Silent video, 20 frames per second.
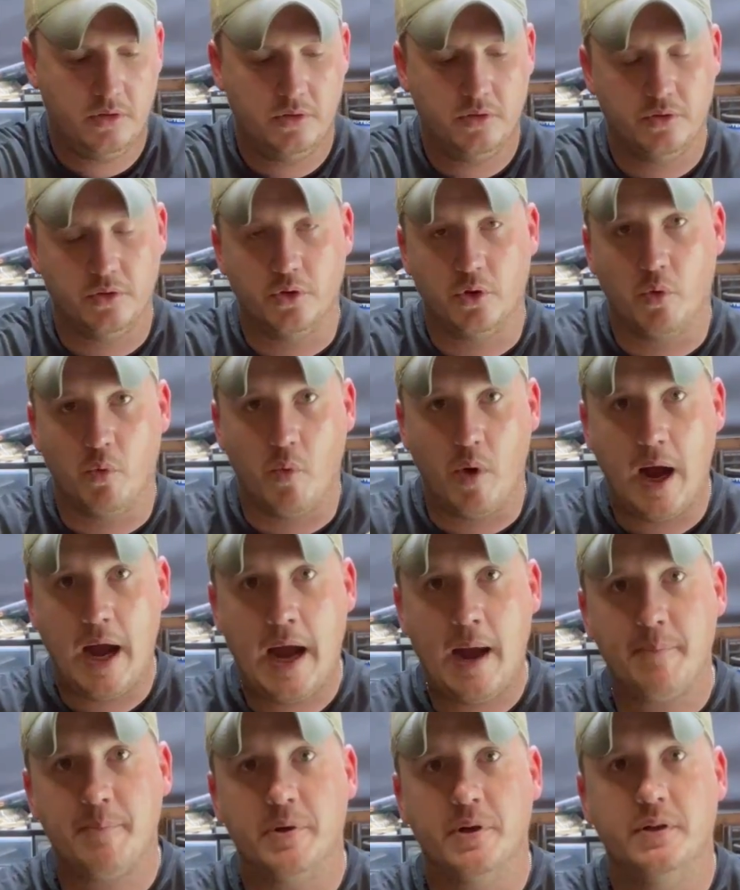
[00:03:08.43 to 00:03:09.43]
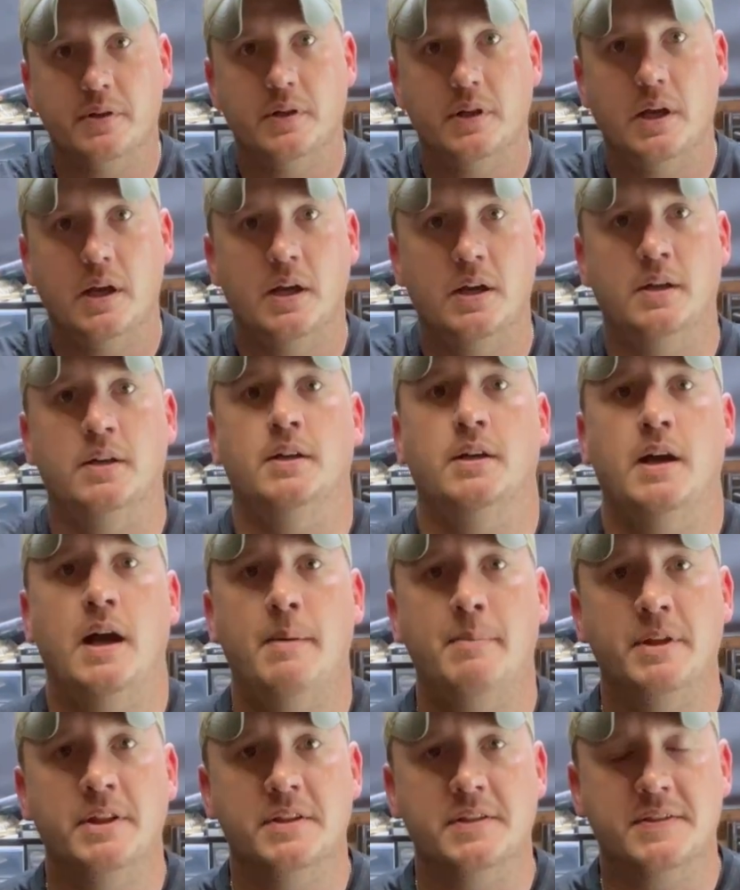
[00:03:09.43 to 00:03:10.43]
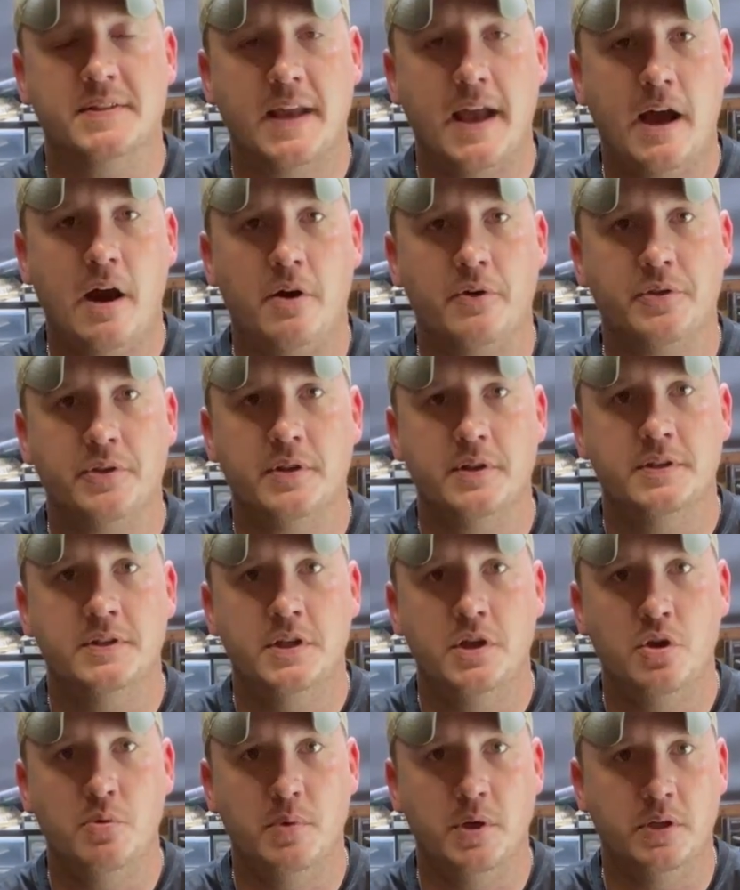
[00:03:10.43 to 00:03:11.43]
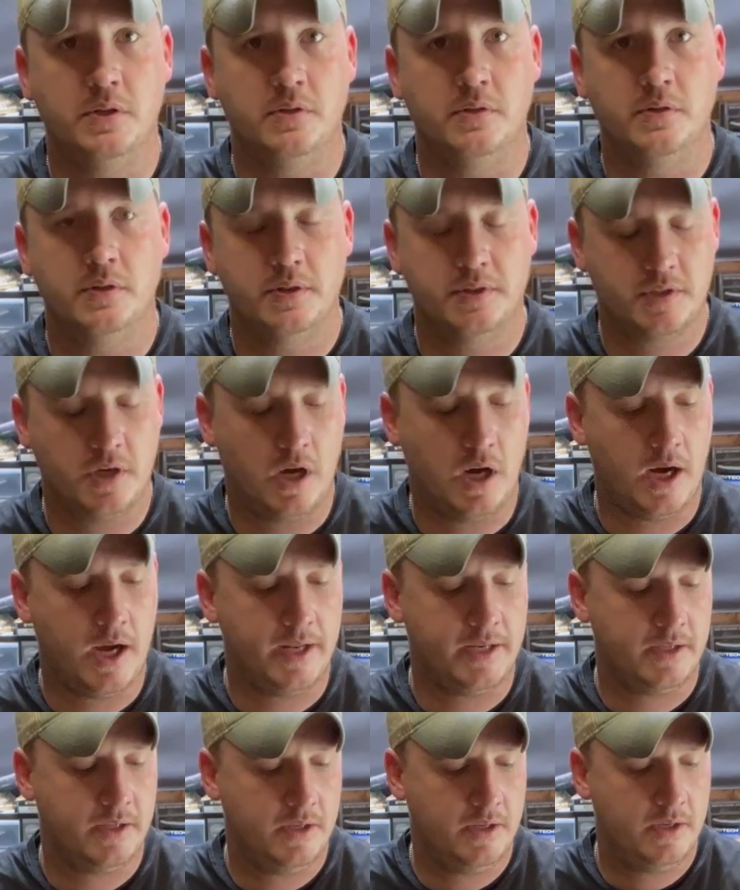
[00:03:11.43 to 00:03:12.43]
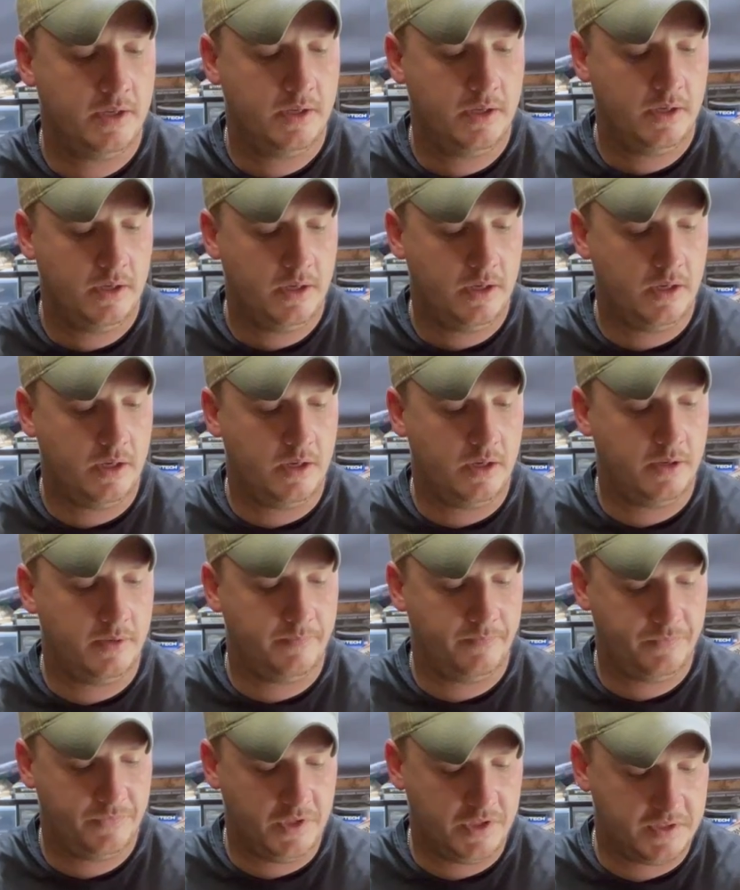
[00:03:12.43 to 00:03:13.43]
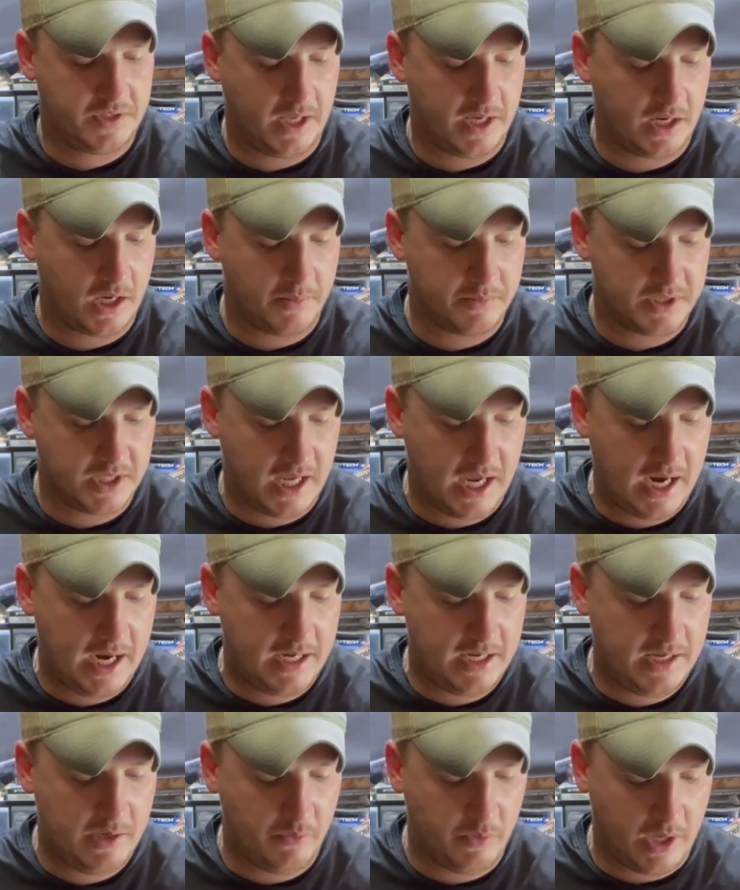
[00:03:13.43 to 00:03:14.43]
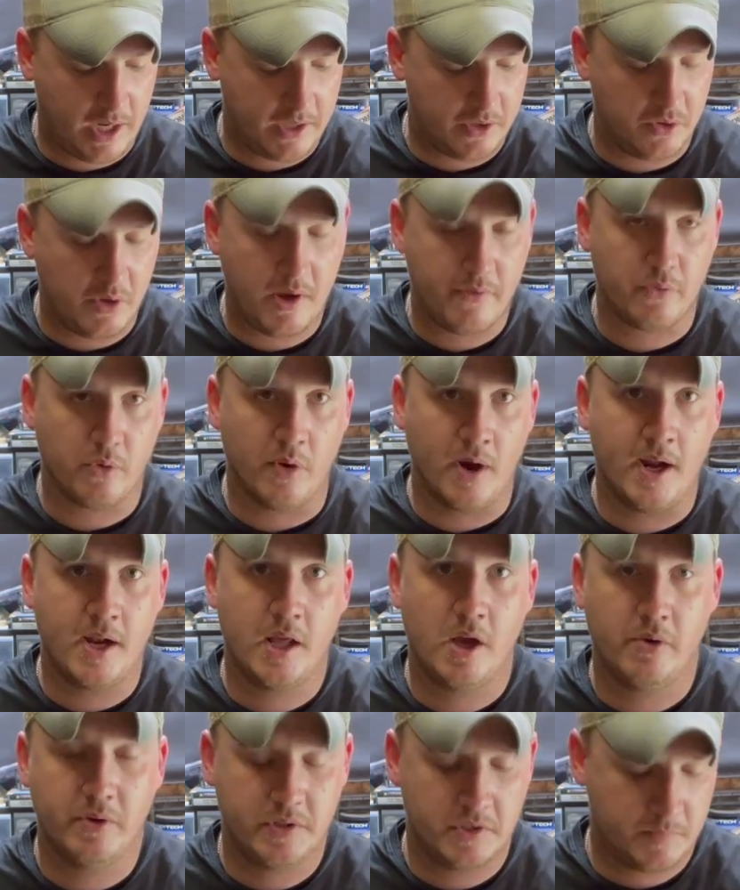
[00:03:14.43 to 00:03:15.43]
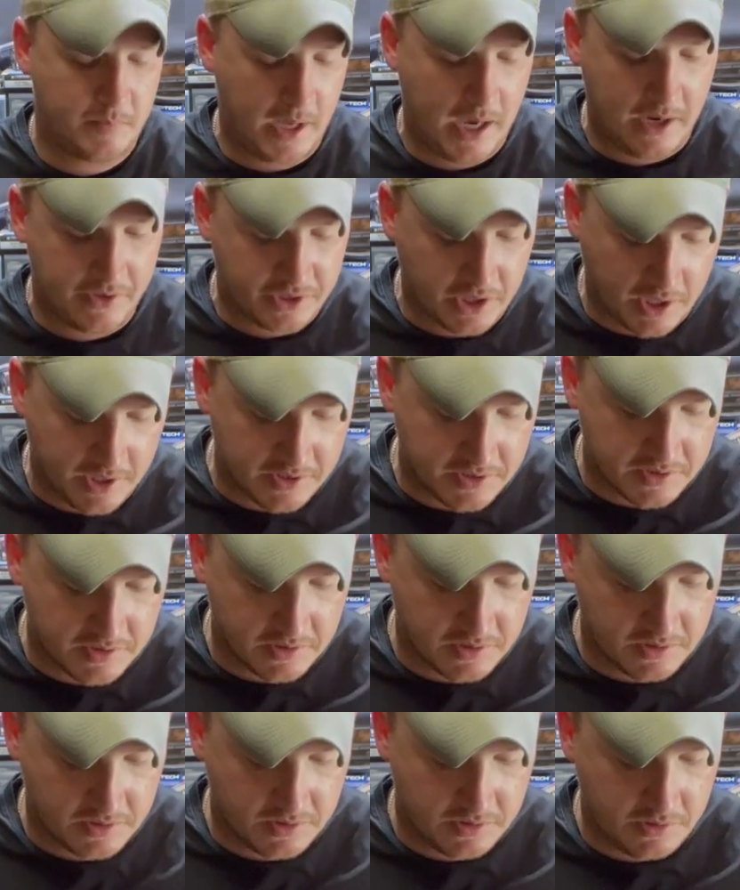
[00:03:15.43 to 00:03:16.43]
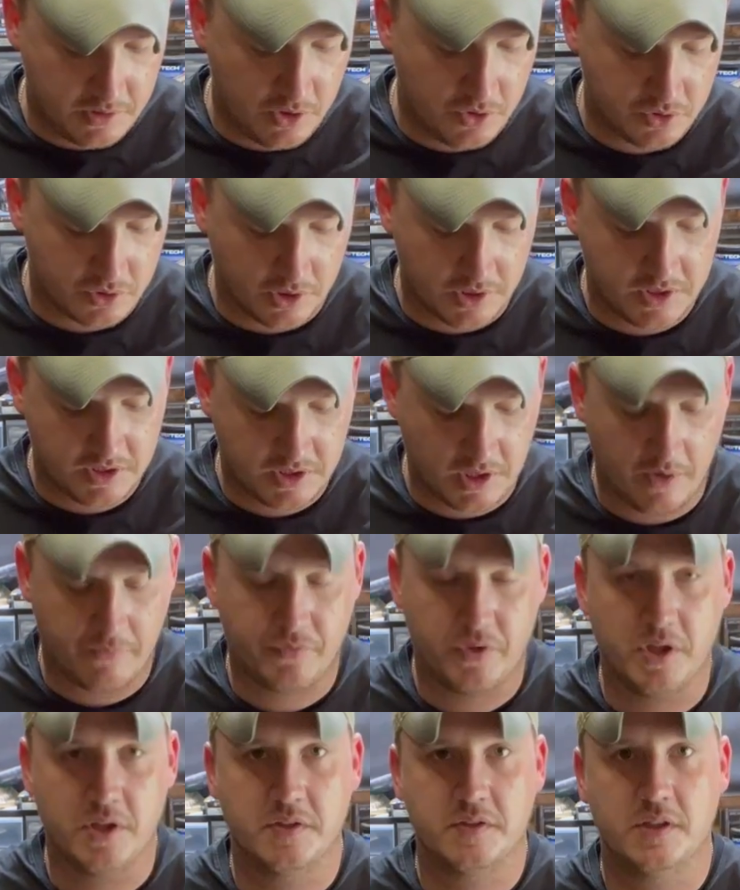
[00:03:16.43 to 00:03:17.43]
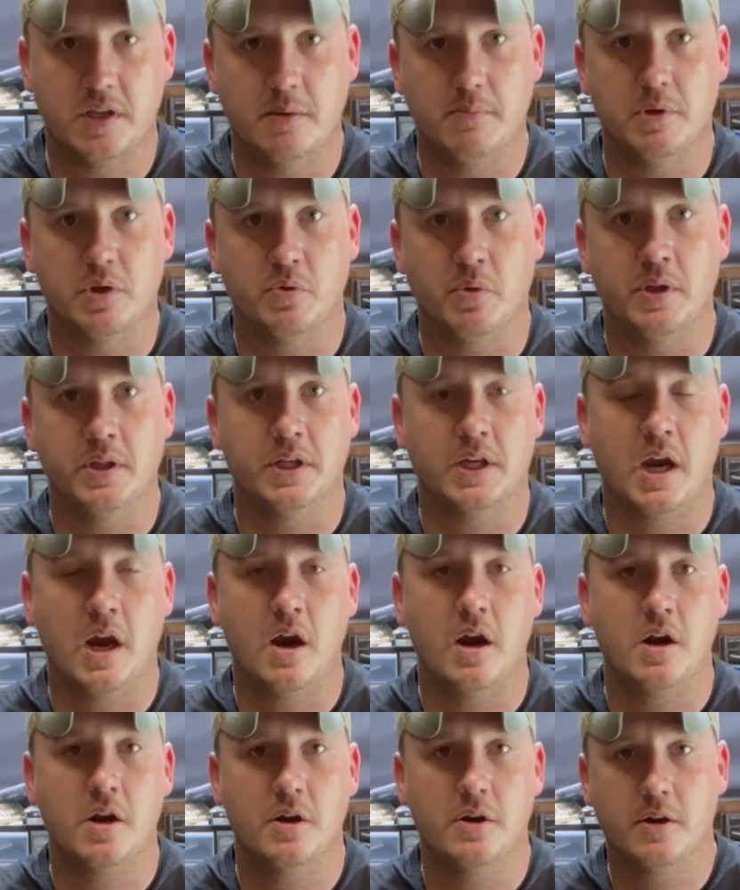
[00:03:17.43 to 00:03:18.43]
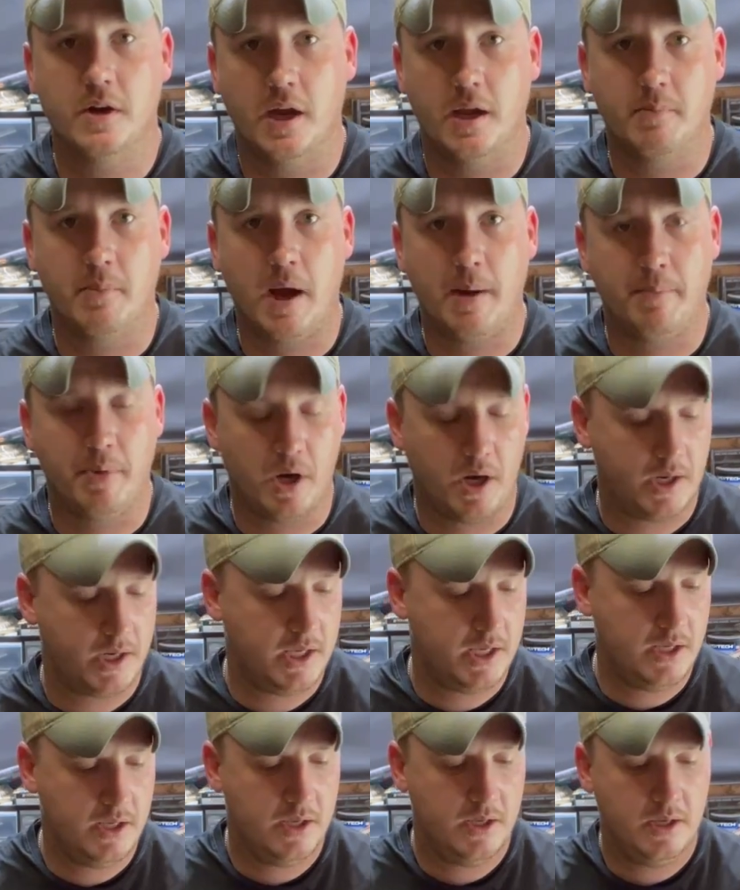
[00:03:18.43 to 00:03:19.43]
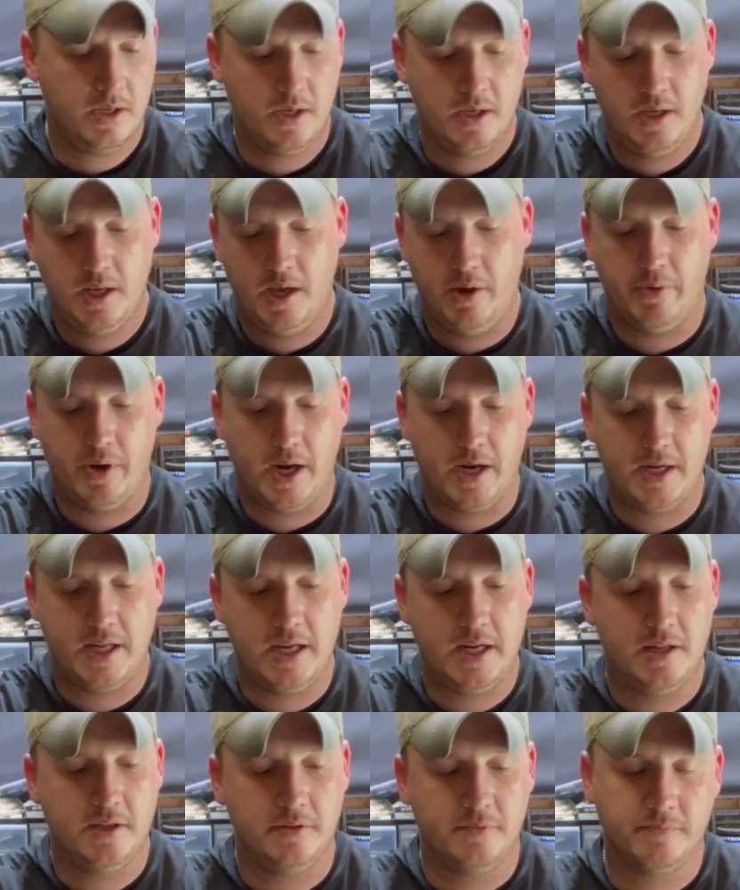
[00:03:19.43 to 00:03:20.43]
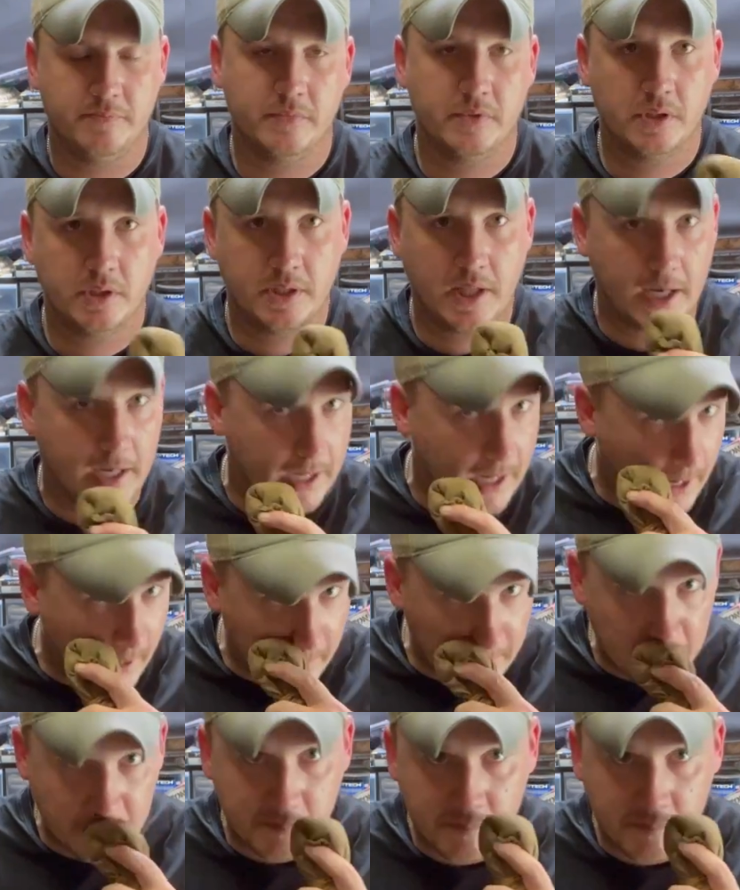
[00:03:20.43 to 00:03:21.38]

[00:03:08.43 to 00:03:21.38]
little wipe. I'm in the south, it's humid, it's hot. This thing comes in handy when I do have a radio in this pouch. I just usually stuff this in between the carrier and my body, and when I need it, take it out,